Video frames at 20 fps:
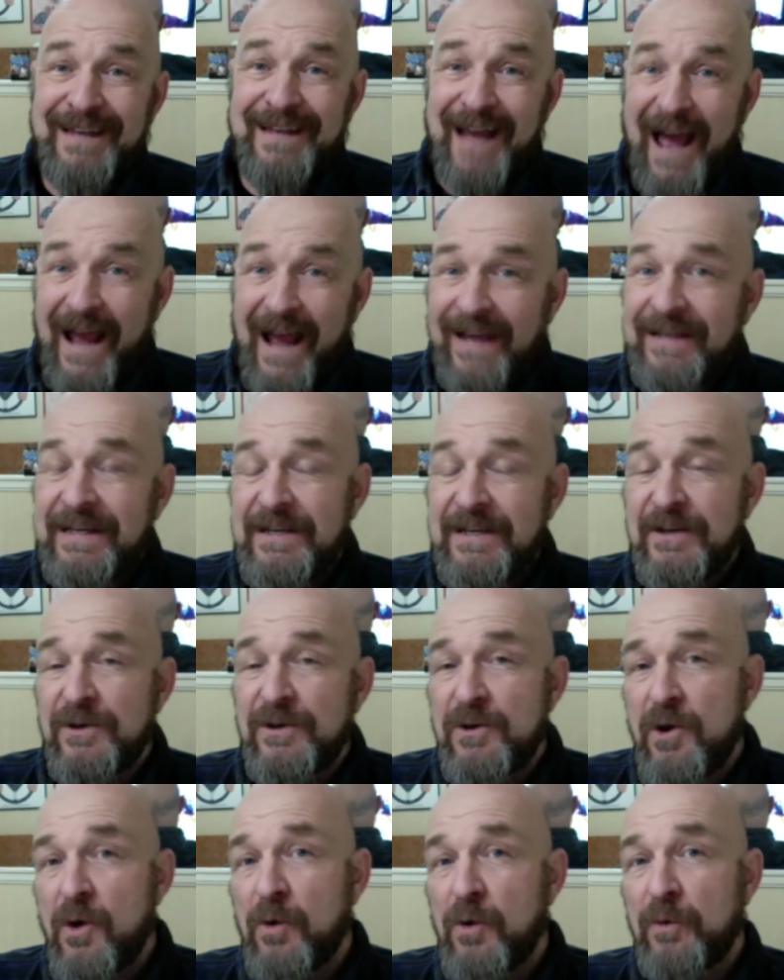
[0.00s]
I didn't
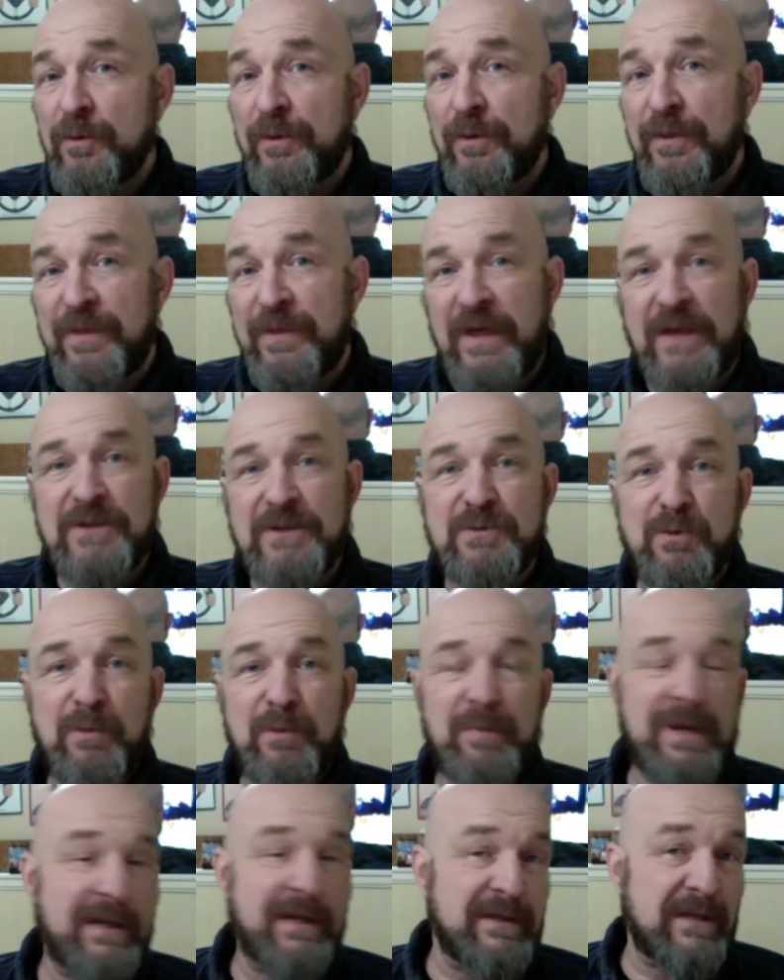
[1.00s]
know things were
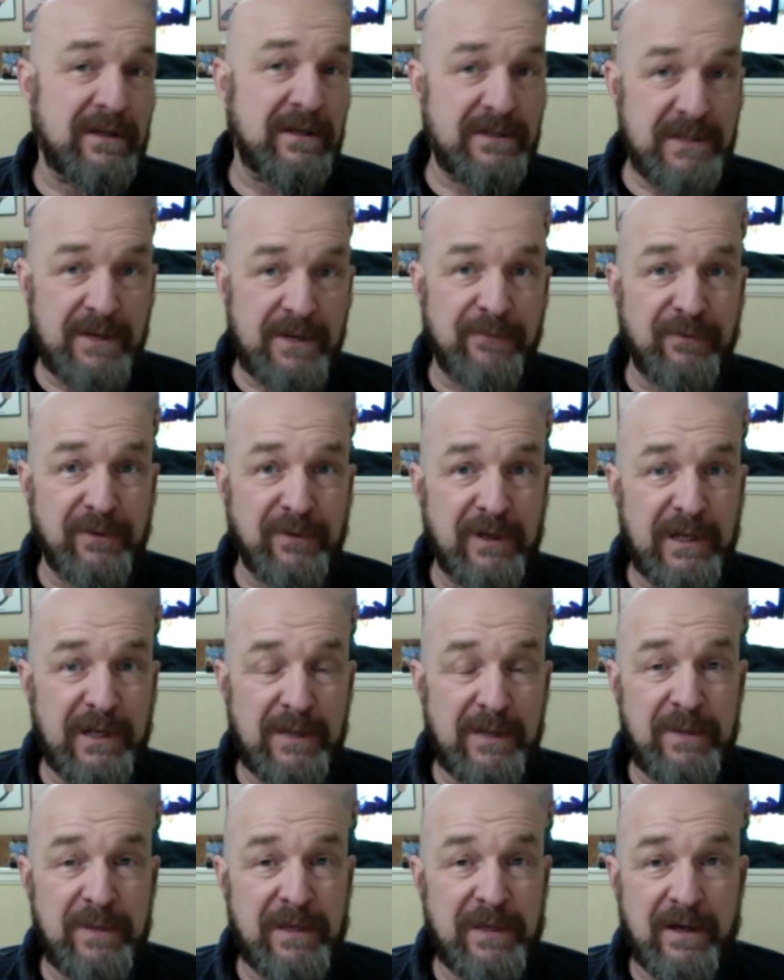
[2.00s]
being done differently
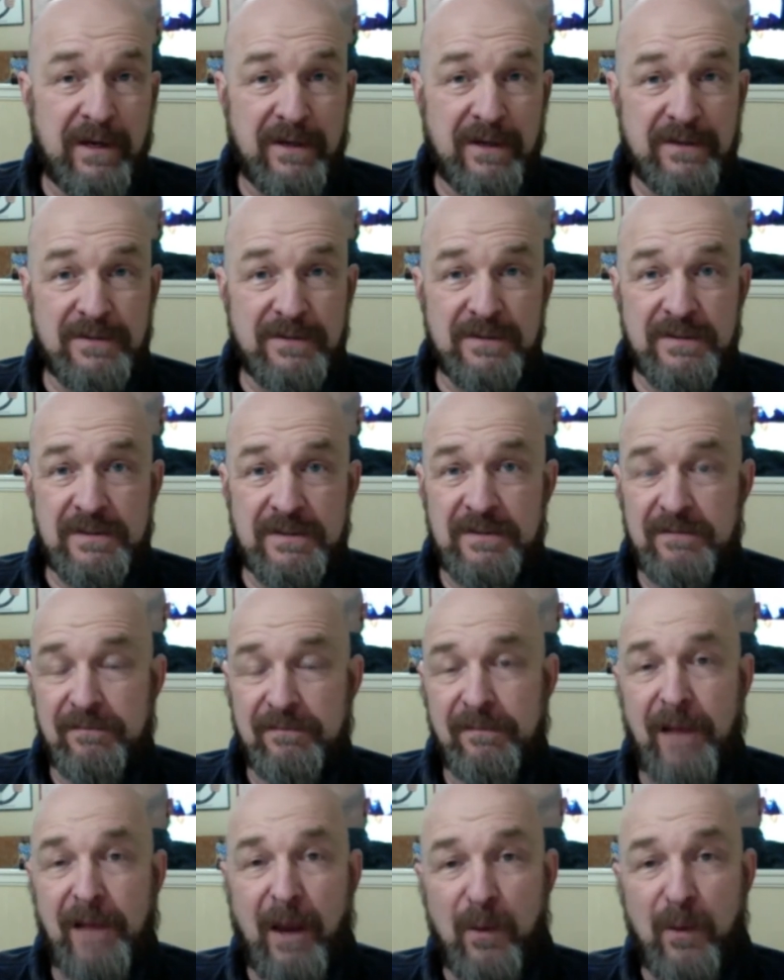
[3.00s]
because
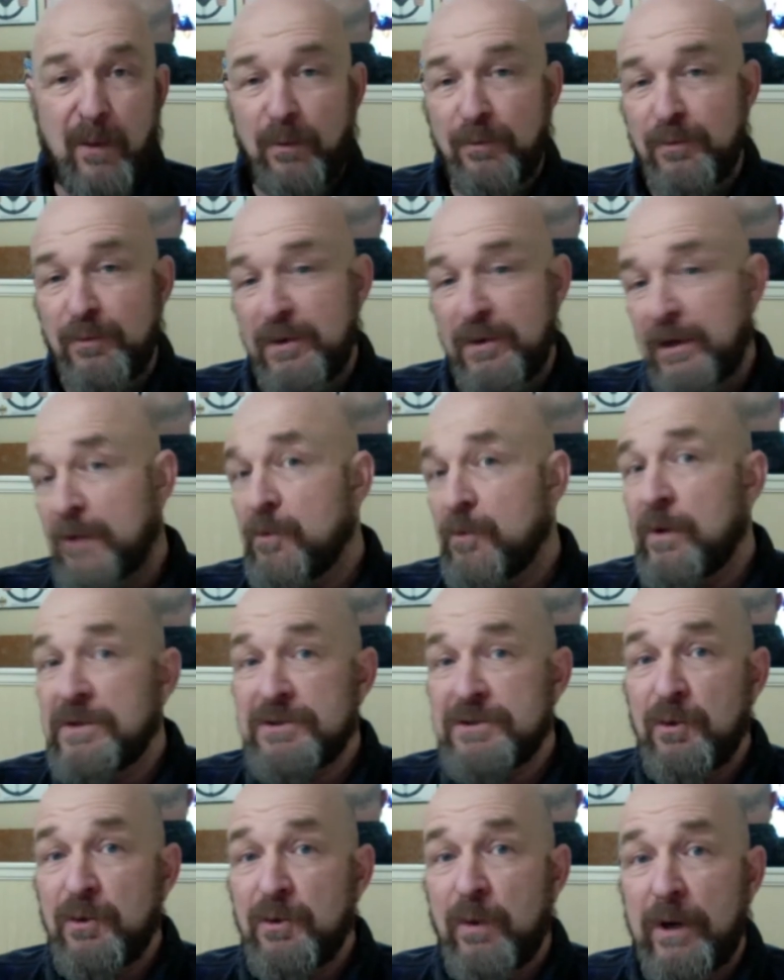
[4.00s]
I really wasn't
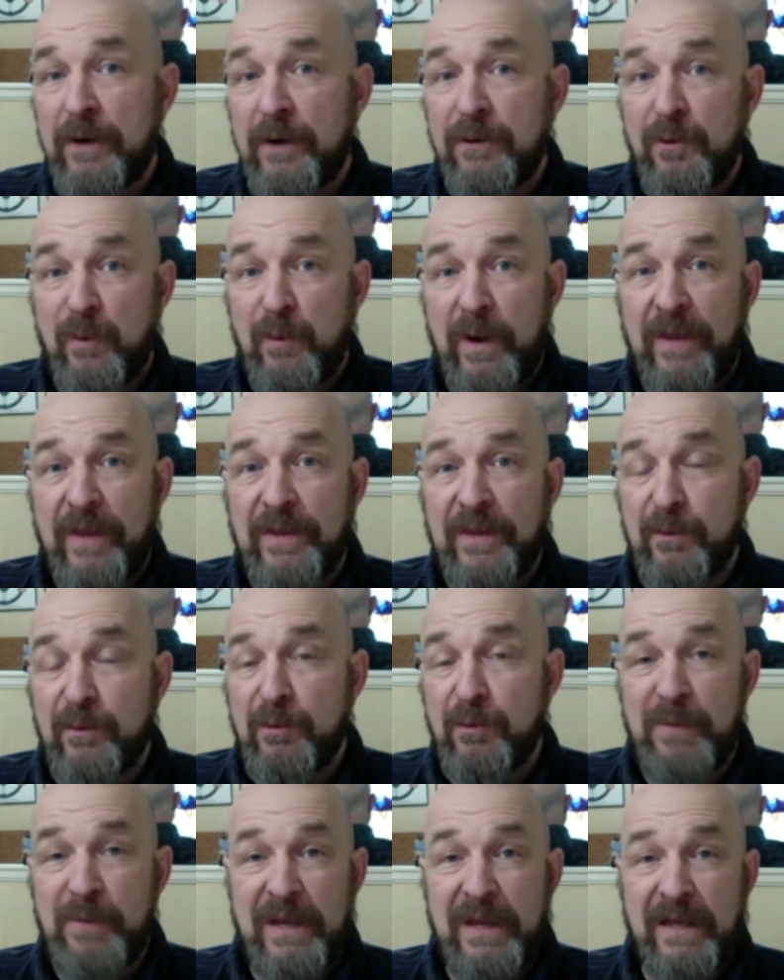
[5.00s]
aware of the way they were
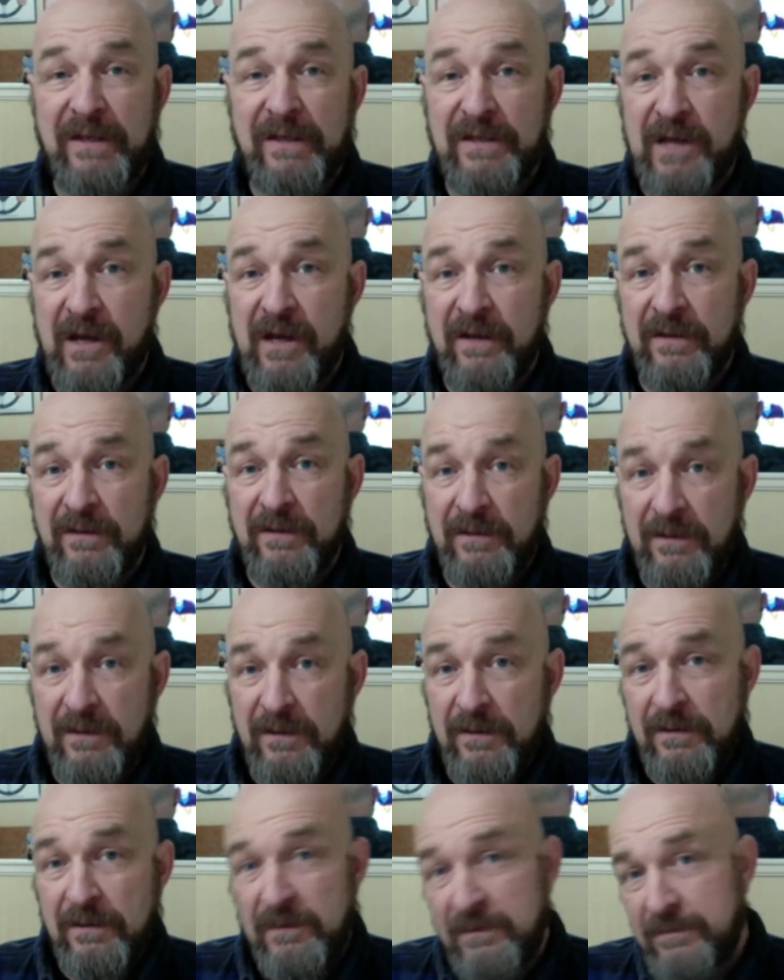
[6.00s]
being done
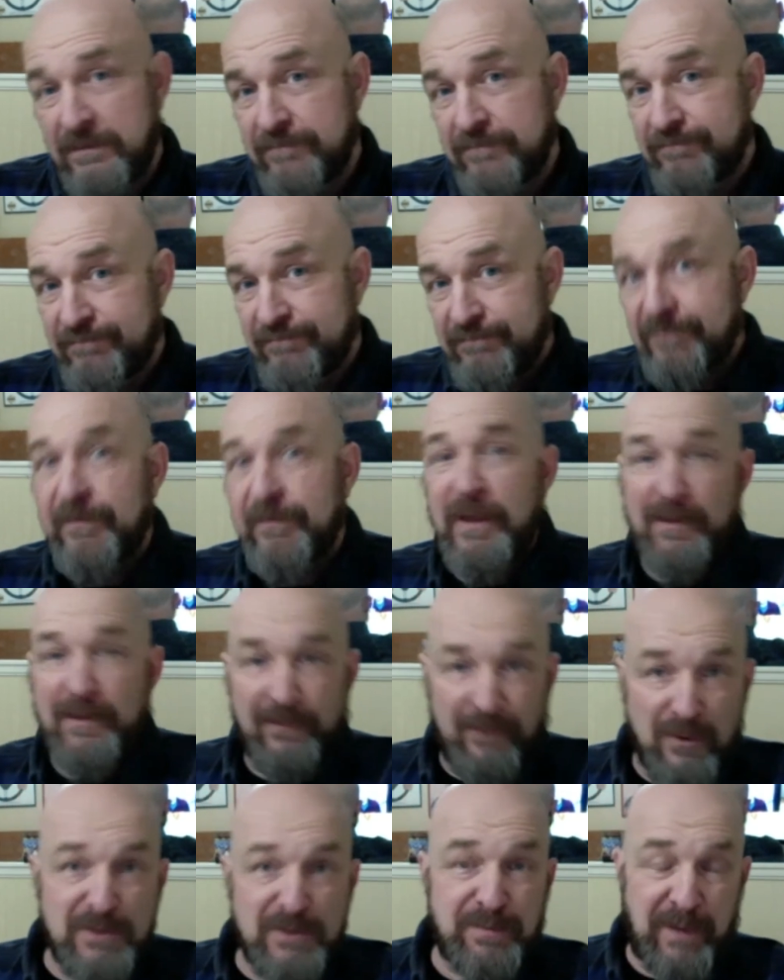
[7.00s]
in the
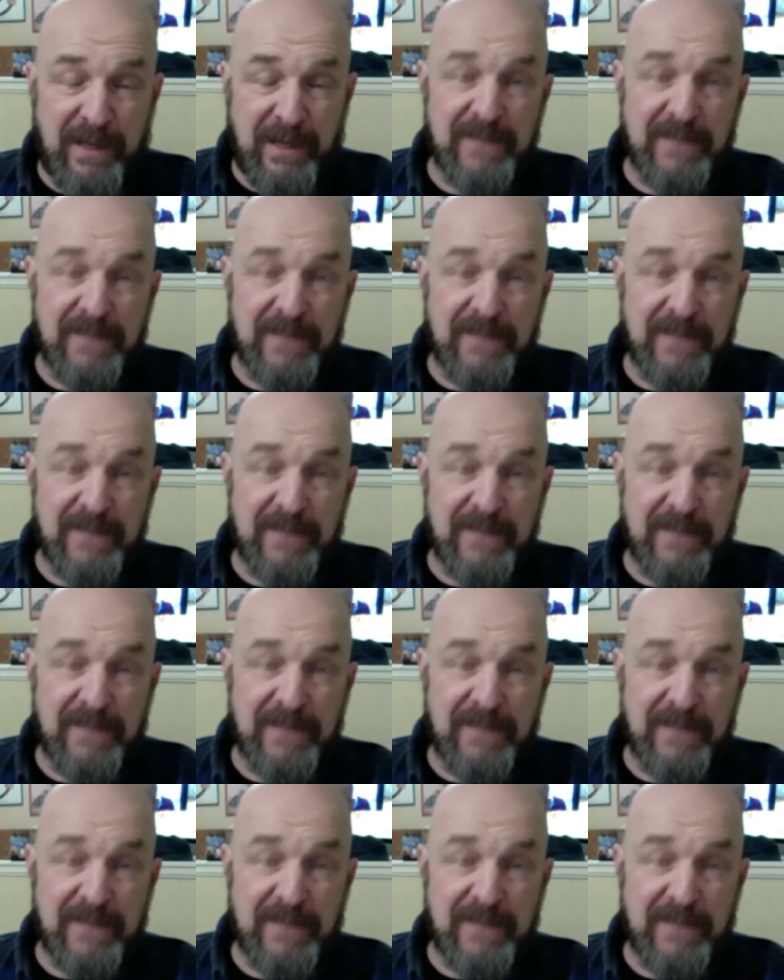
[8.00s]
first place.